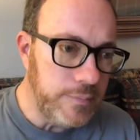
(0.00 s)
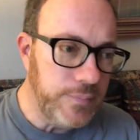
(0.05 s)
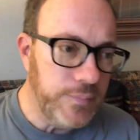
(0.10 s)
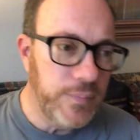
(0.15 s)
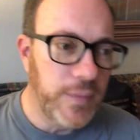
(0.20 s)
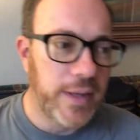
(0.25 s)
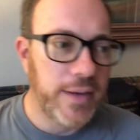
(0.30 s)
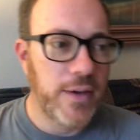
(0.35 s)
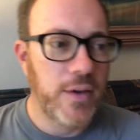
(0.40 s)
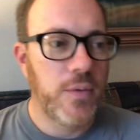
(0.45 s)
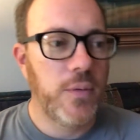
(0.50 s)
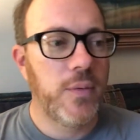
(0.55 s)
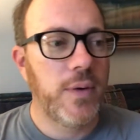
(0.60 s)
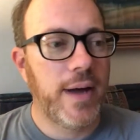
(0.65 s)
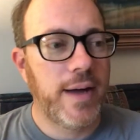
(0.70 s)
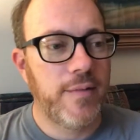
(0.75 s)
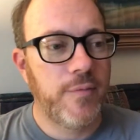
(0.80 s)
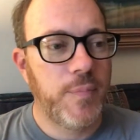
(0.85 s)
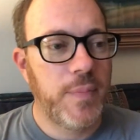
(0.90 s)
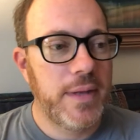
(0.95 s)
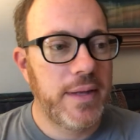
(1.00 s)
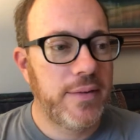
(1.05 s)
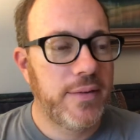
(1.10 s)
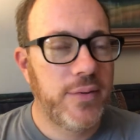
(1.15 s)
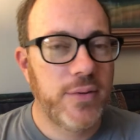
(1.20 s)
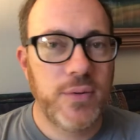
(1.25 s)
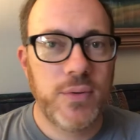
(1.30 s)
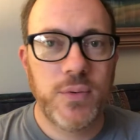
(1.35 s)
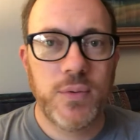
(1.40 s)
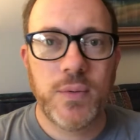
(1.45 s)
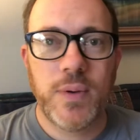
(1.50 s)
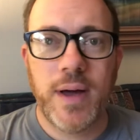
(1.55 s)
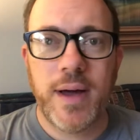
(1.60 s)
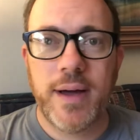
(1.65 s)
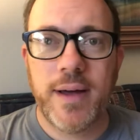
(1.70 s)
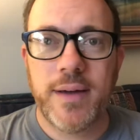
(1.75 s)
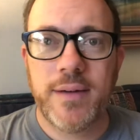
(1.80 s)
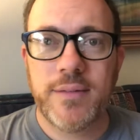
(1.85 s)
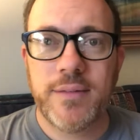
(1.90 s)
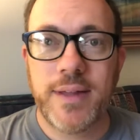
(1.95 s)
I know I've been
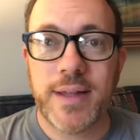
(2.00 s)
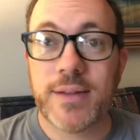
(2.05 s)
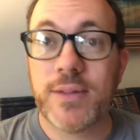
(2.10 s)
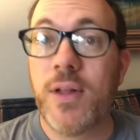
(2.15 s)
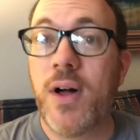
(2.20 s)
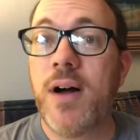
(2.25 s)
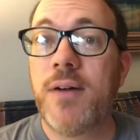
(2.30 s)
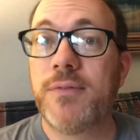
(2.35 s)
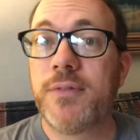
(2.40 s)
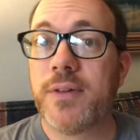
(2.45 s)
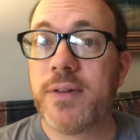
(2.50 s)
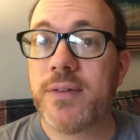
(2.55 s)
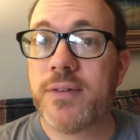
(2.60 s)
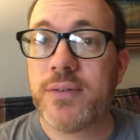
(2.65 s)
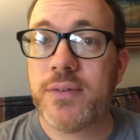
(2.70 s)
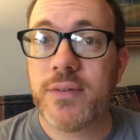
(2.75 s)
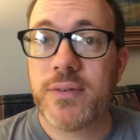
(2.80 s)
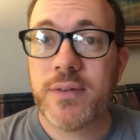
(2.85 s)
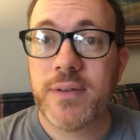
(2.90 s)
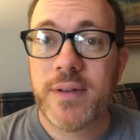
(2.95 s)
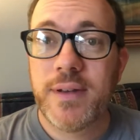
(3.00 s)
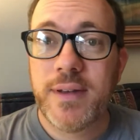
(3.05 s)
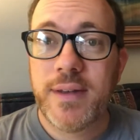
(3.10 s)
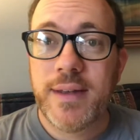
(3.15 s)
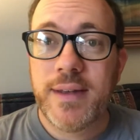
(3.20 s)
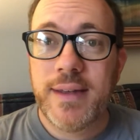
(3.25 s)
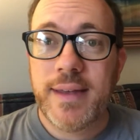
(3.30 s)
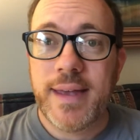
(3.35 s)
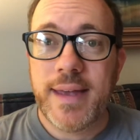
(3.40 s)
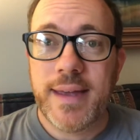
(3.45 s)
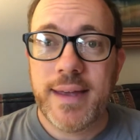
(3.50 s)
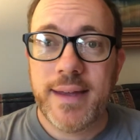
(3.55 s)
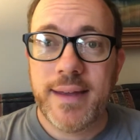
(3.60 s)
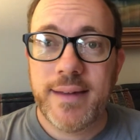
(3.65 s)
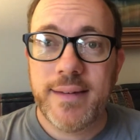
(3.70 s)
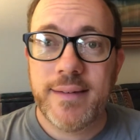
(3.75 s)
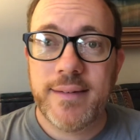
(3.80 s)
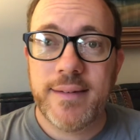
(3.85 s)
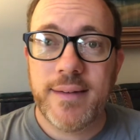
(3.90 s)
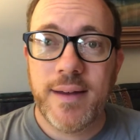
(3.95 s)
to like Laughlin's
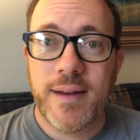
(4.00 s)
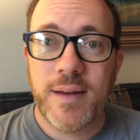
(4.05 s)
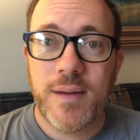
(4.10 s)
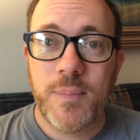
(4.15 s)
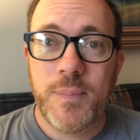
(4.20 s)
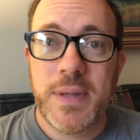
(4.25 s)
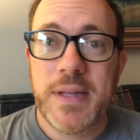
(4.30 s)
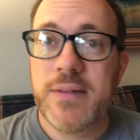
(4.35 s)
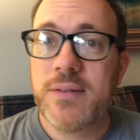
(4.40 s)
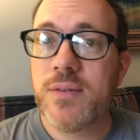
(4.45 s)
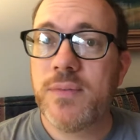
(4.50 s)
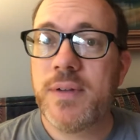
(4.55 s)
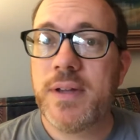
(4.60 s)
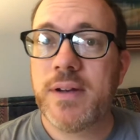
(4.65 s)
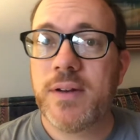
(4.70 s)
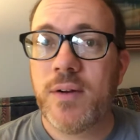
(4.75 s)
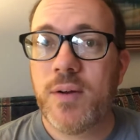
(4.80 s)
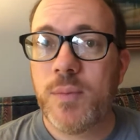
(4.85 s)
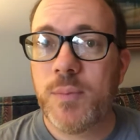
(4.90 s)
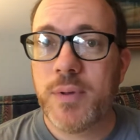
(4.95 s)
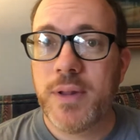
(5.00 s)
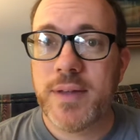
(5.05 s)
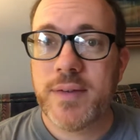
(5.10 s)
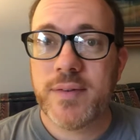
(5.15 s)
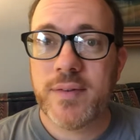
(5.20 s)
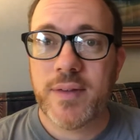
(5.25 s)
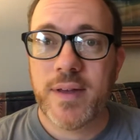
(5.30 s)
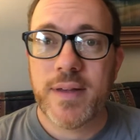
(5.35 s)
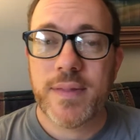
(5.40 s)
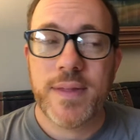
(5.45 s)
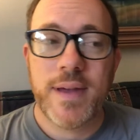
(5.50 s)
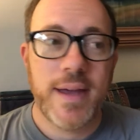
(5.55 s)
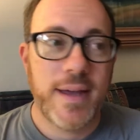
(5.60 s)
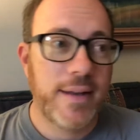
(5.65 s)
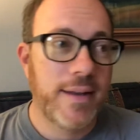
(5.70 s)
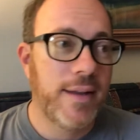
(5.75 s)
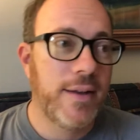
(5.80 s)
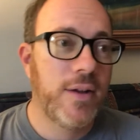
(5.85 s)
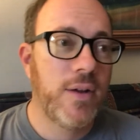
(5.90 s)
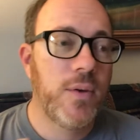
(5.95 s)
and Pizza Vina and places like that.
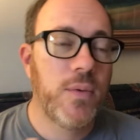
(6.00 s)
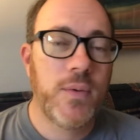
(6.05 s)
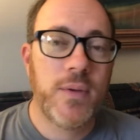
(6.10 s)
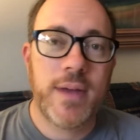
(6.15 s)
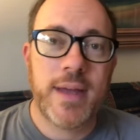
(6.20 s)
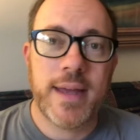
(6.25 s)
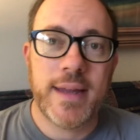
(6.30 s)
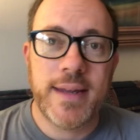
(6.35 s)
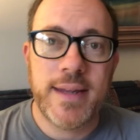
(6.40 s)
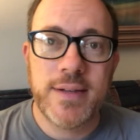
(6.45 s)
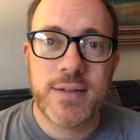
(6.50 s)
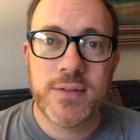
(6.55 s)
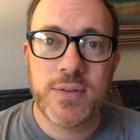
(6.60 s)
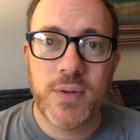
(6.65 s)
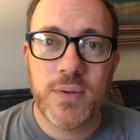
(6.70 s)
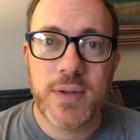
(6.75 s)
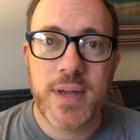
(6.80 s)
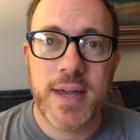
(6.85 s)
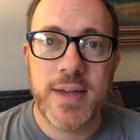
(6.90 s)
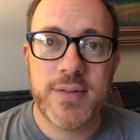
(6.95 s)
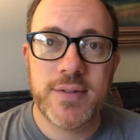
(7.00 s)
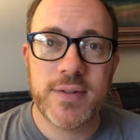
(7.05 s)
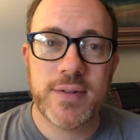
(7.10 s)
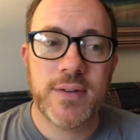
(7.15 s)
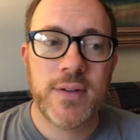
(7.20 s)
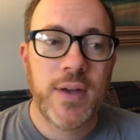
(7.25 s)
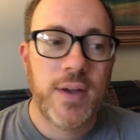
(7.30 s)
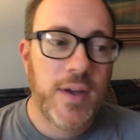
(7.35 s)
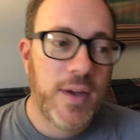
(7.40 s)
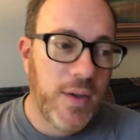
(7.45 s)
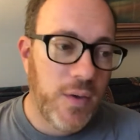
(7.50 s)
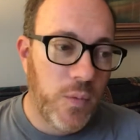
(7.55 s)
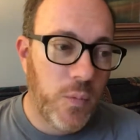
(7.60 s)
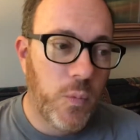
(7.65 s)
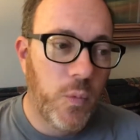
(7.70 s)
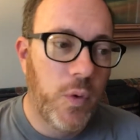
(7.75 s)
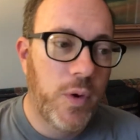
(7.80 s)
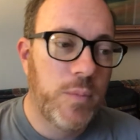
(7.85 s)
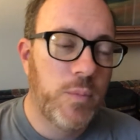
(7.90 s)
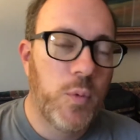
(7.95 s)
And I know at each location,
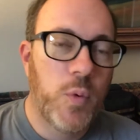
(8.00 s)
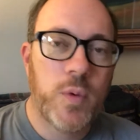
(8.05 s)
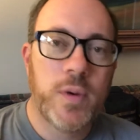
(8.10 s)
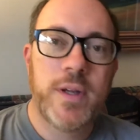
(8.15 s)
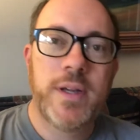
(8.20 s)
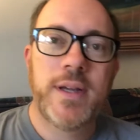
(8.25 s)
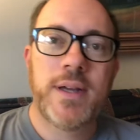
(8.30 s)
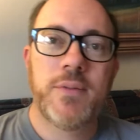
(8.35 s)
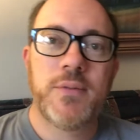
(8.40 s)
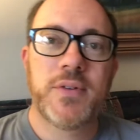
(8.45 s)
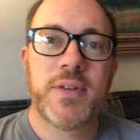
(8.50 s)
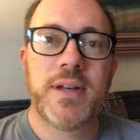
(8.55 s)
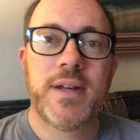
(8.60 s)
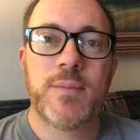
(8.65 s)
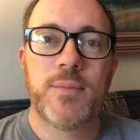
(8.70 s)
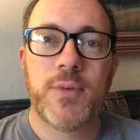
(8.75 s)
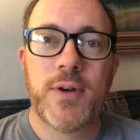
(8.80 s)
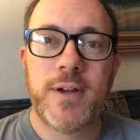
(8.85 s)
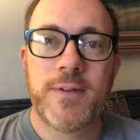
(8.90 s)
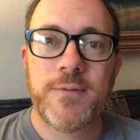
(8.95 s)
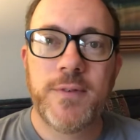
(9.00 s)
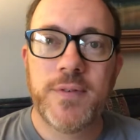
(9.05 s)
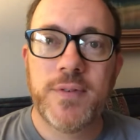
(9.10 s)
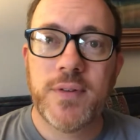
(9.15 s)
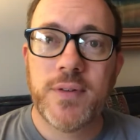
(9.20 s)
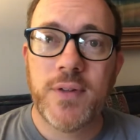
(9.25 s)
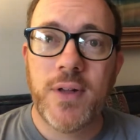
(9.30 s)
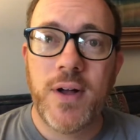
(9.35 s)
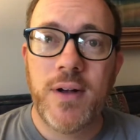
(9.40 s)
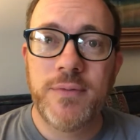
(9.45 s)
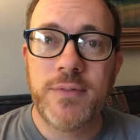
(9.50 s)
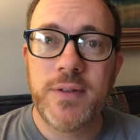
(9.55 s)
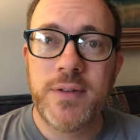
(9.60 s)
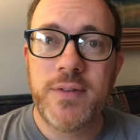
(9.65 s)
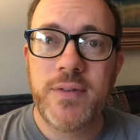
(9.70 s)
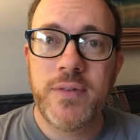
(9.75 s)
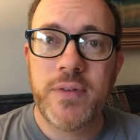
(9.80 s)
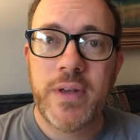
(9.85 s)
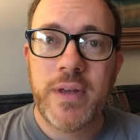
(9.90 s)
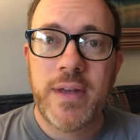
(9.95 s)
one morning I was getting breakfast at Laughlin's.
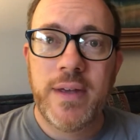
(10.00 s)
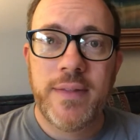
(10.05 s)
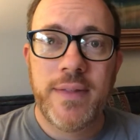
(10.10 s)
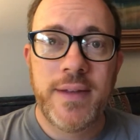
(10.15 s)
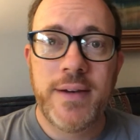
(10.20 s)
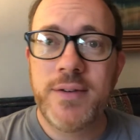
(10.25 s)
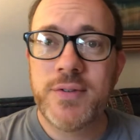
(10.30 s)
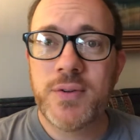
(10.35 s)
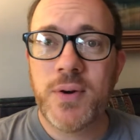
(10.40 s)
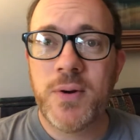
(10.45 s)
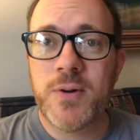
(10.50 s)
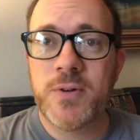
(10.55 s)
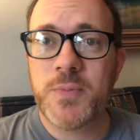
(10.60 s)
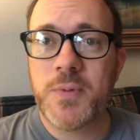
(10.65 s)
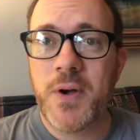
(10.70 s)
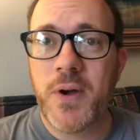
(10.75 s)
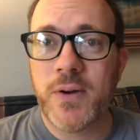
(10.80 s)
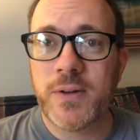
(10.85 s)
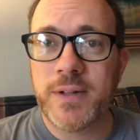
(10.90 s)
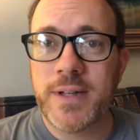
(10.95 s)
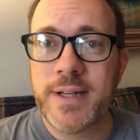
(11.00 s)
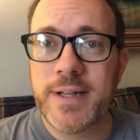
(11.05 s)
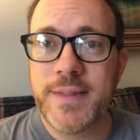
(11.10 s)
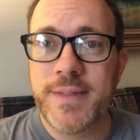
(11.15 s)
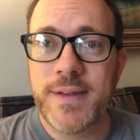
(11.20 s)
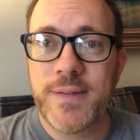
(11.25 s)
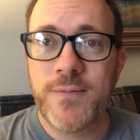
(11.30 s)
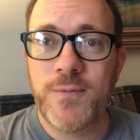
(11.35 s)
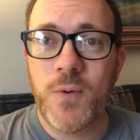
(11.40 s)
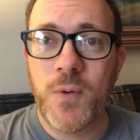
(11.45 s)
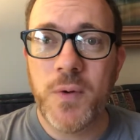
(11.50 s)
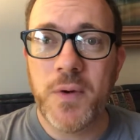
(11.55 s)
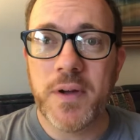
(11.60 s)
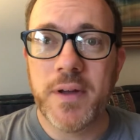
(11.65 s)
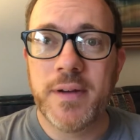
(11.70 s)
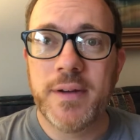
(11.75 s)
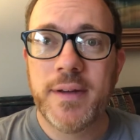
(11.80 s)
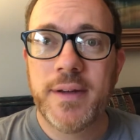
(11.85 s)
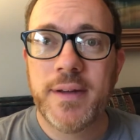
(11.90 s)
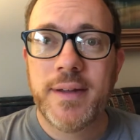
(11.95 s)
They didn't charge me hardly anything for it.
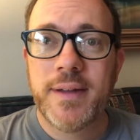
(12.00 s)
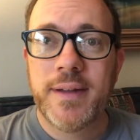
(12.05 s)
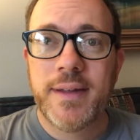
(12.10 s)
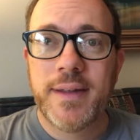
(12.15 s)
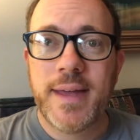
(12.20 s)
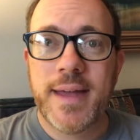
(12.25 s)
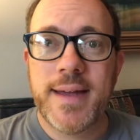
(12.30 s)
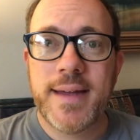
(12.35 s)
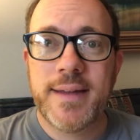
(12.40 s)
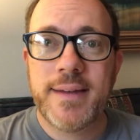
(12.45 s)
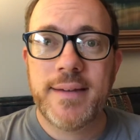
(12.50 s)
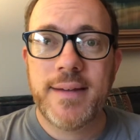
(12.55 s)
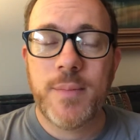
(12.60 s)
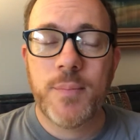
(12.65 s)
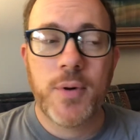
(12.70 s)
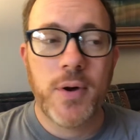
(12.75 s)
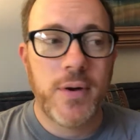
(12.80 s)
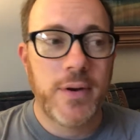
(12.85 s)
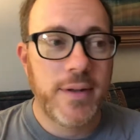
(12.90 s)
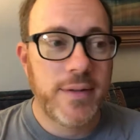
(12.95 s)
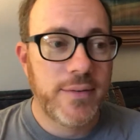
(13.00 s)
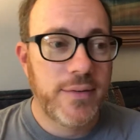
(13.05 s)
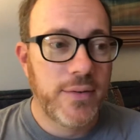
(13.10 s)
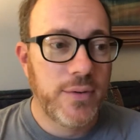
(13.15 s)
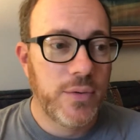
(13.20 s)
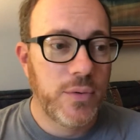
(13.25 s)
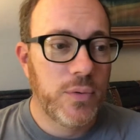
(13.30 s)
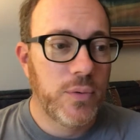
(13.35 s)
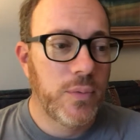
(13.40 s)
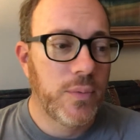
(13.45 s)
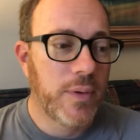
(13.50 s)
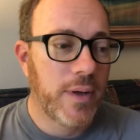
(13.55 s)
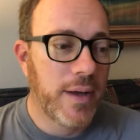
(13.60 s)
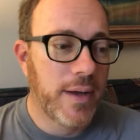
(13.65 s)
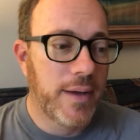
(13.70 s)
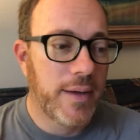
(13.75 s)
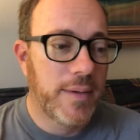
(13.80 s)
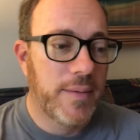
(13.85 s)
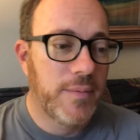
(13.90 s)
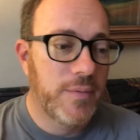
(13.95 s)
And I brought it to
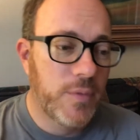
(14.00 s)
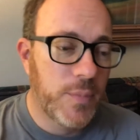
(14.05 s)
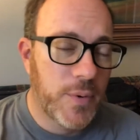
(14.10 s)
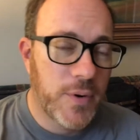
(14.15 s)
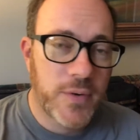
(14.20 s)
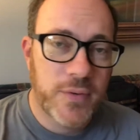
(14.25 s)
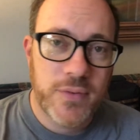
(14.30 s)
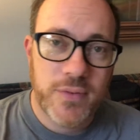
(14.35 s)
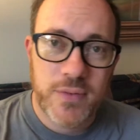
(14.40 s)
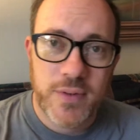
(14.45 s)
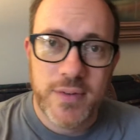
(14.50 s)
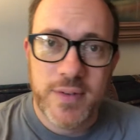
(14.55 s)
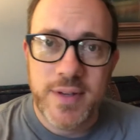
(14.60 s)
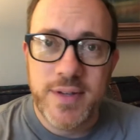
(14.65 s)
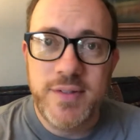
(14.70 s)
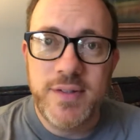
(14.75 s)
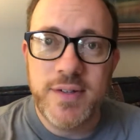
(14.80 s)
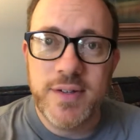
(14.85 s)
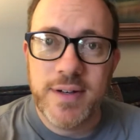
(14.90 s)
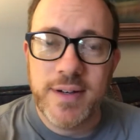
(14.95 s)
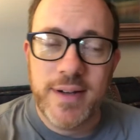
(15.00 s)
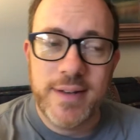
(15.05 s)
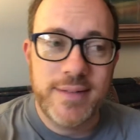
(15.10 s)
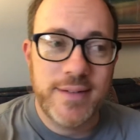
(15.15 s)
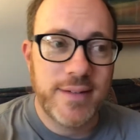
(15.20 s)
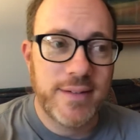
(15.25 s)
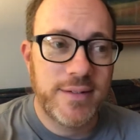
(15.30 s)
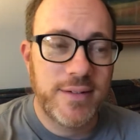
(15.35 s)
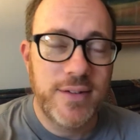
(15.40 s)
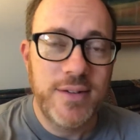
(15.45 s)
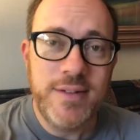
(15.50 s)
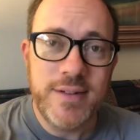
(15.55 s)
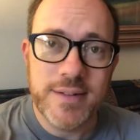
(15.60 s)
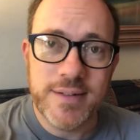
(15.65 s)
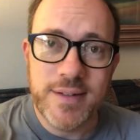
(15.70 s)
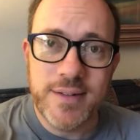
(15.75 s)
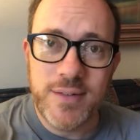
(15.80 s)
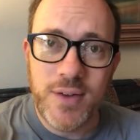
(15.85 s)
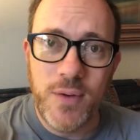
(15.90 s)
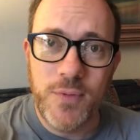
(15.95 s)
the person's attention, and I said, goodness,
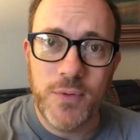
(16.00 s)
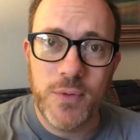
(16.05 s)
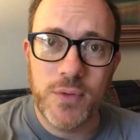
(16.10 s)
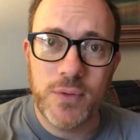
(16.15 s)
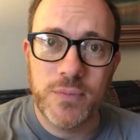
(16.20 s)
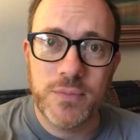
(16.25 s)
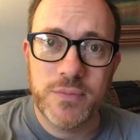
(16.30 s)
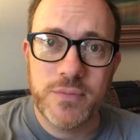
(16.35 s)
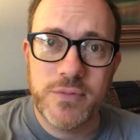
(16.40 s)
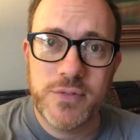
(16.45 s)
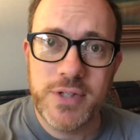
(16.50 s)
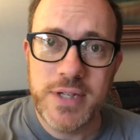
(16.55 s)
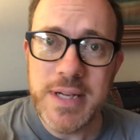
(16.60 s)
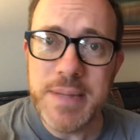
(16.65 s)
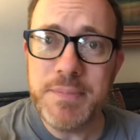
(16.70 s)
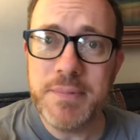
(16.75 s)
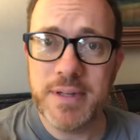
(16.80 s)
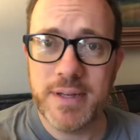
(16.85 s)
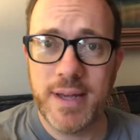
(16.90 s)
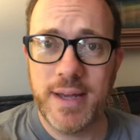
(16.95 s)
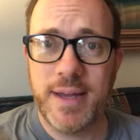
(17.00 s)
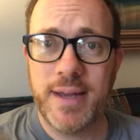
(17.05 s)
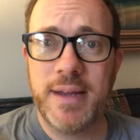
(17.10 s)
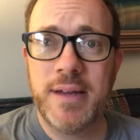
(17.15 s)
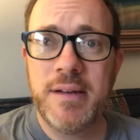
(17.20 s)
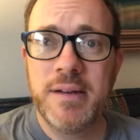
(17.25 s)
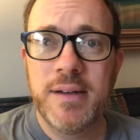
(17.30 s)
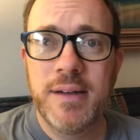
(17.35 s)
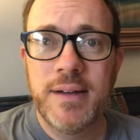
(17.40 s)
that's awful cheap today.